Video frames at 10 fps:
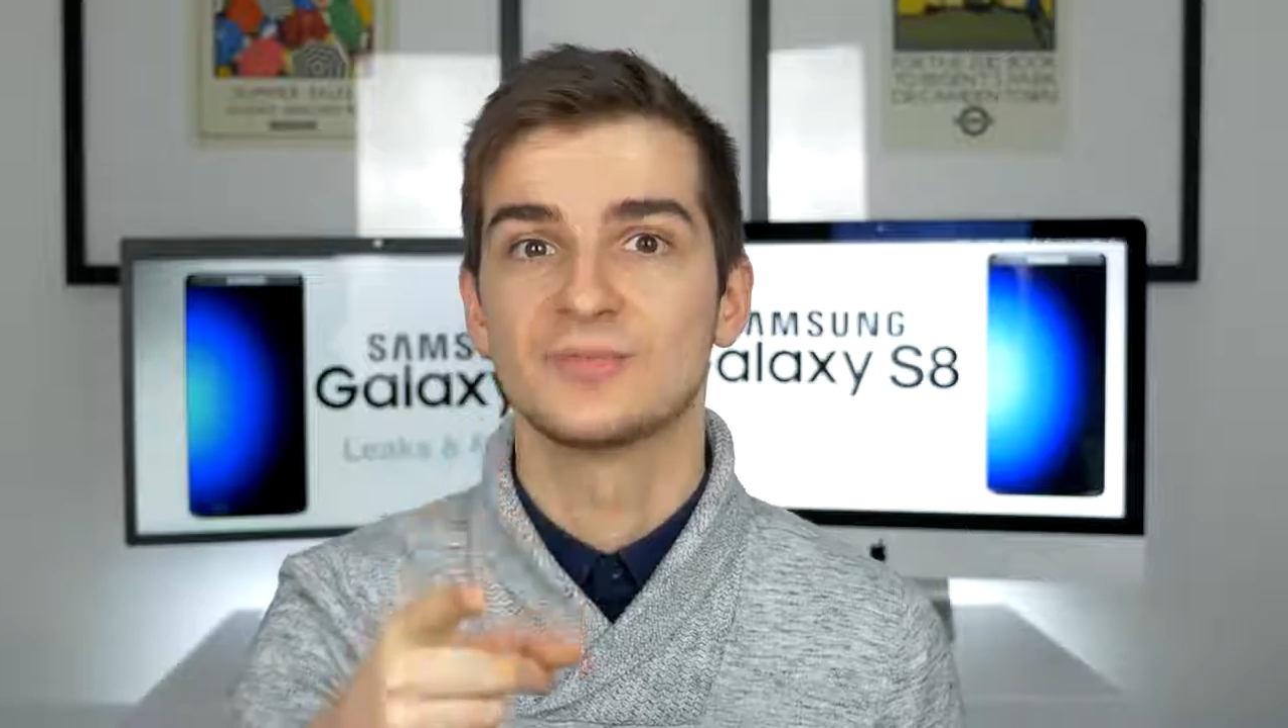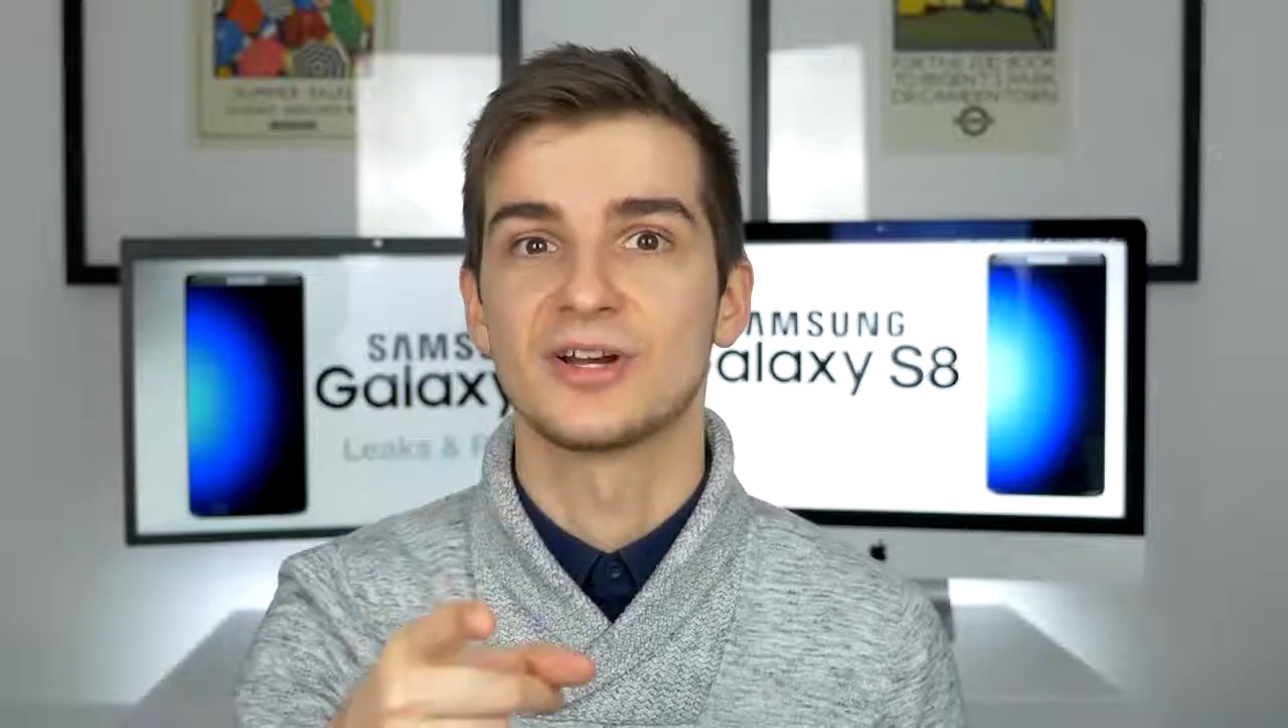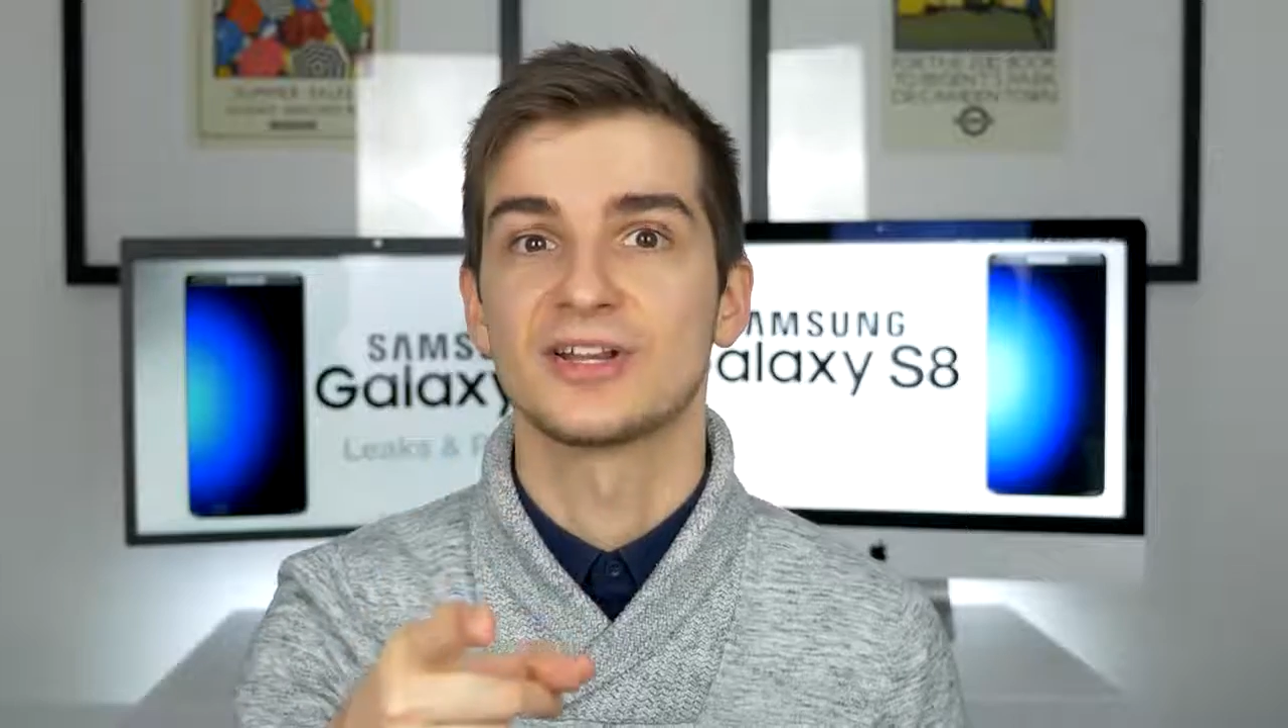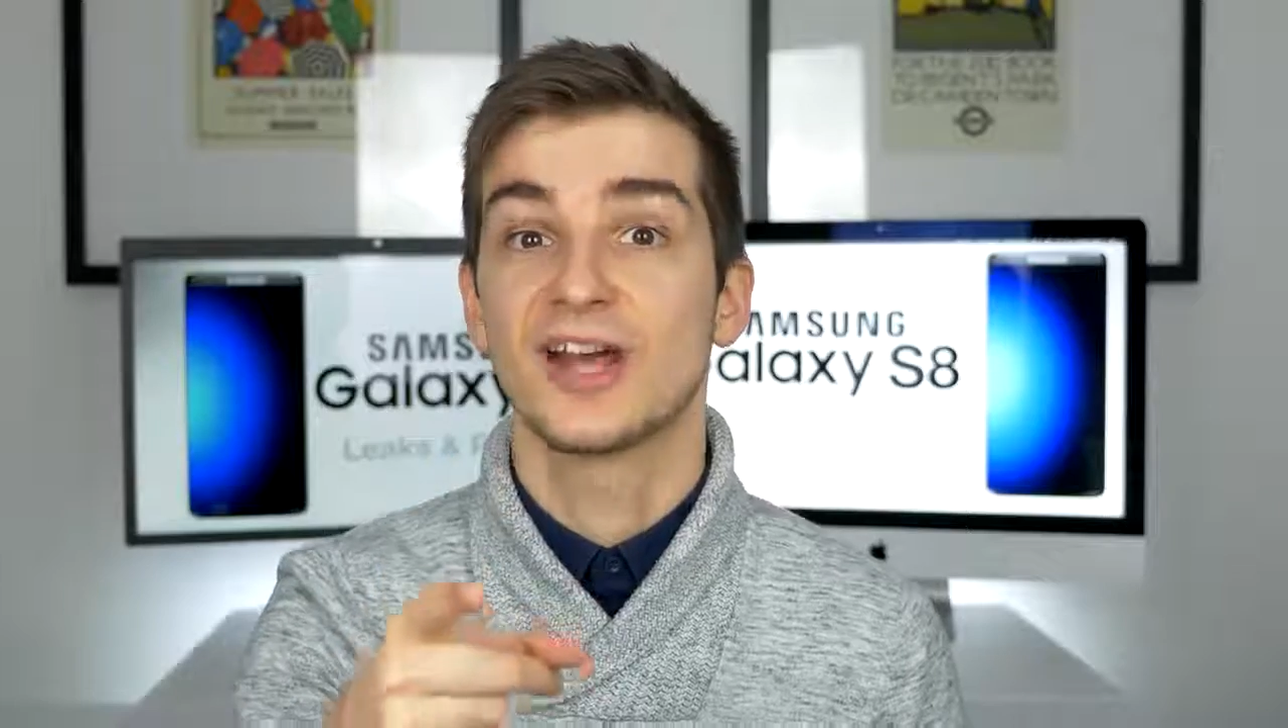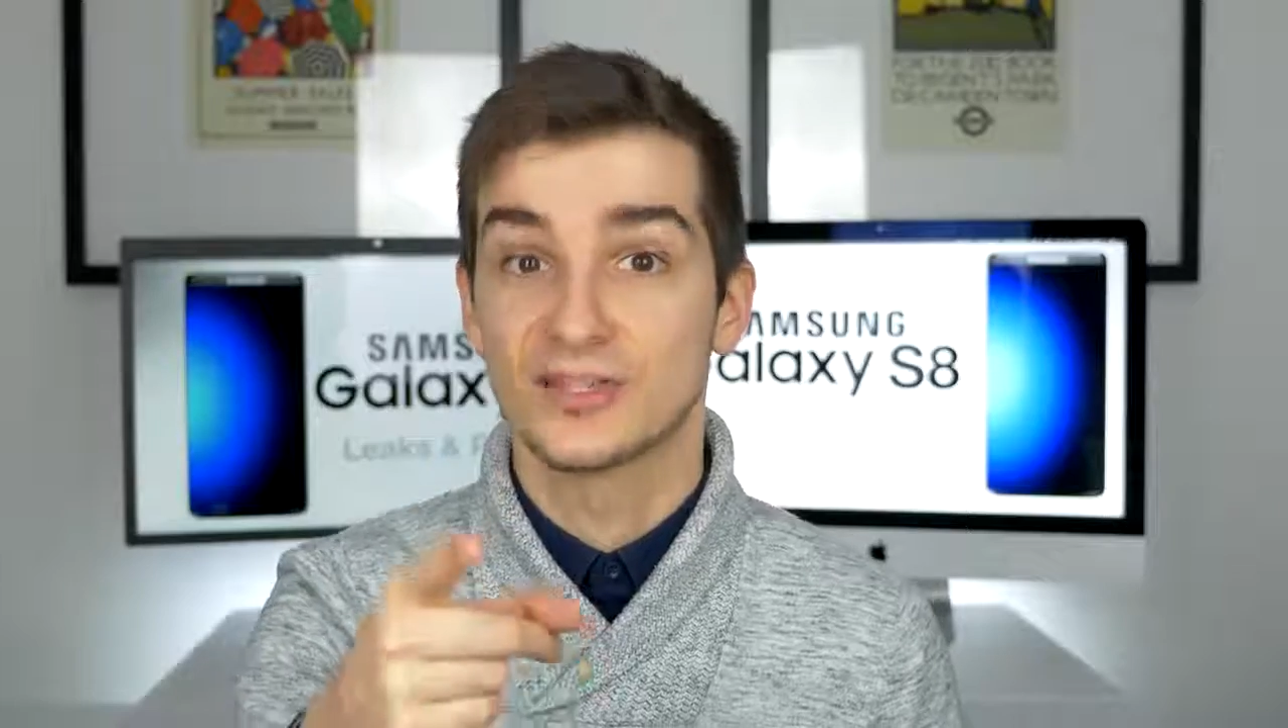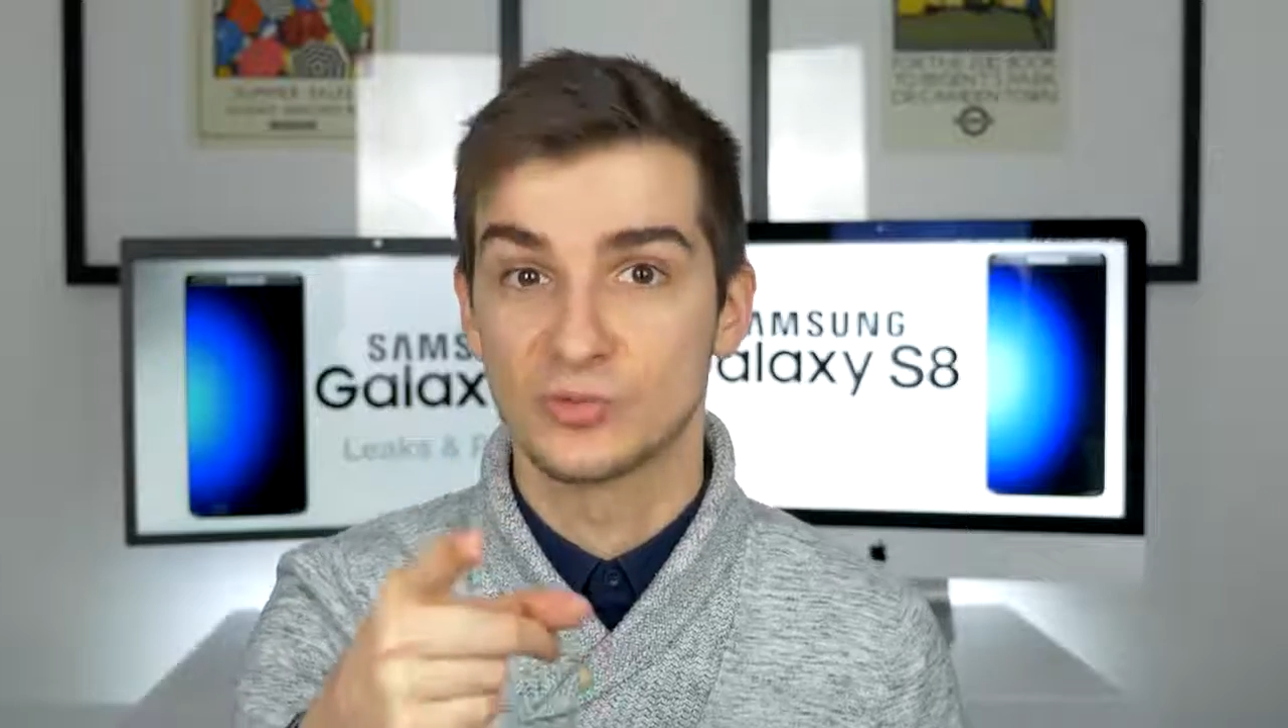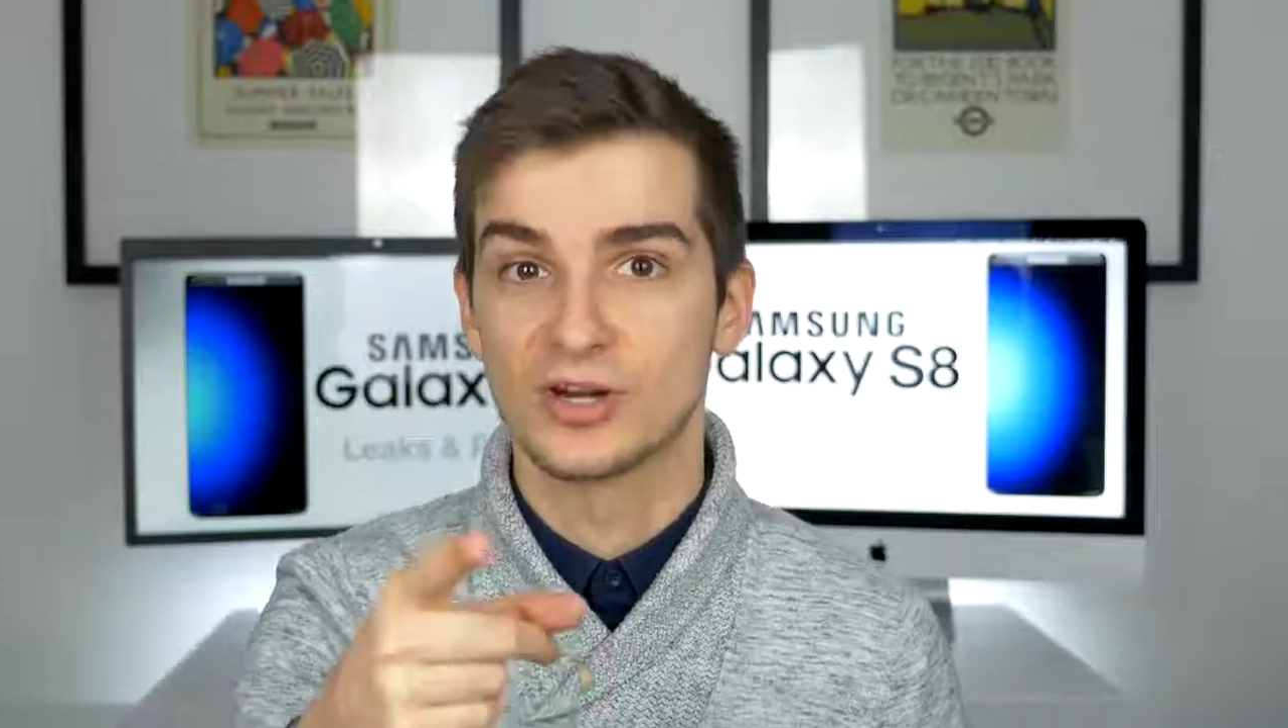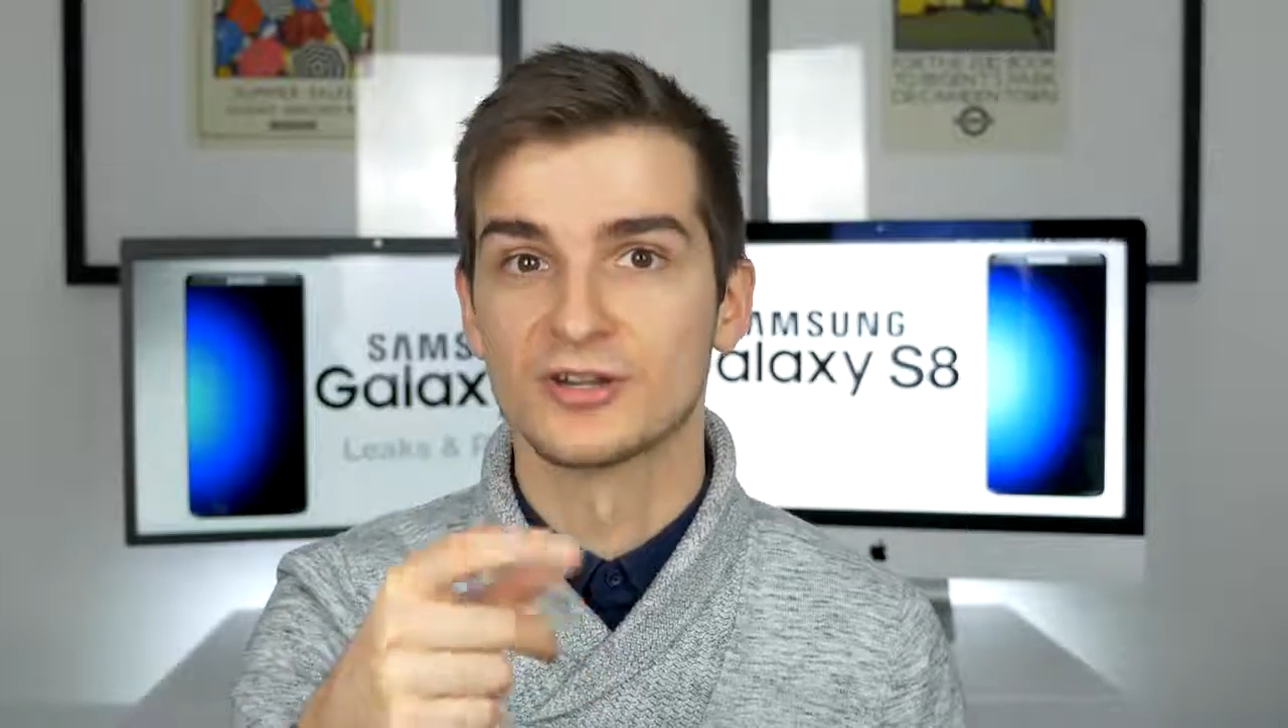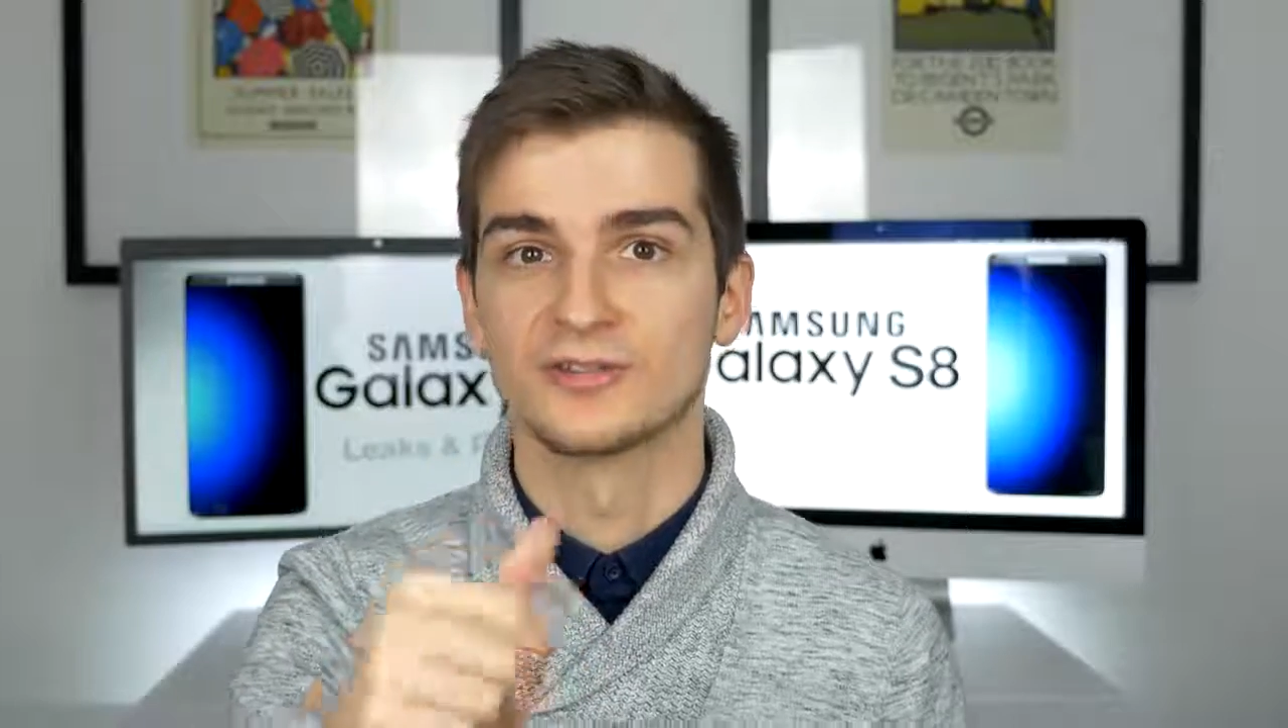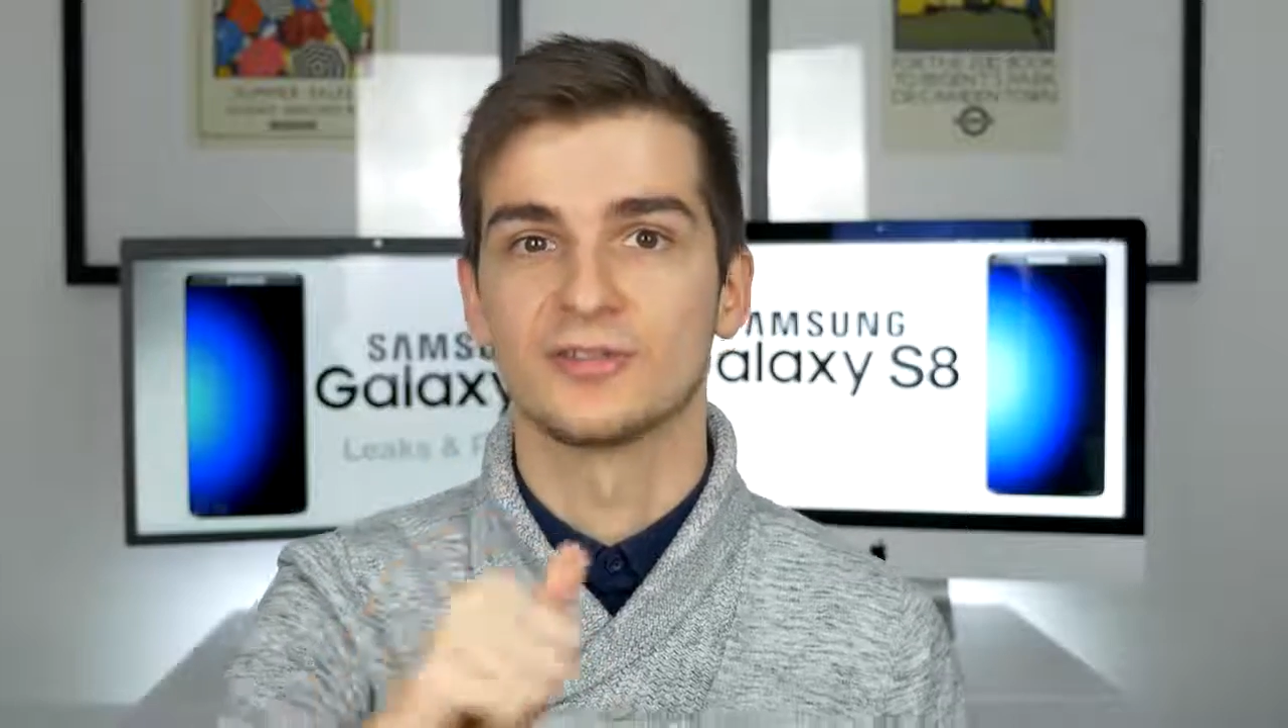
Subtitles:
in my next one.